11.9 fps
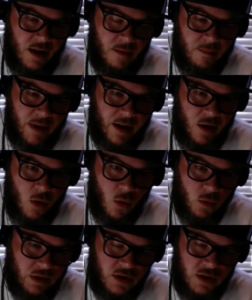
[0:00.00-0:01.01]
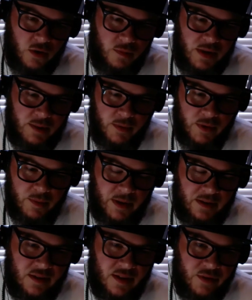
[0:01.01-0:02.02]
by only showing people the
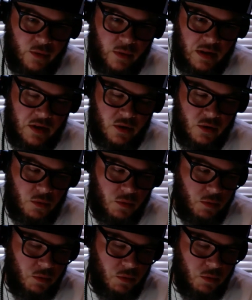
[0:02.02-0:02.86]
best stuff that we do,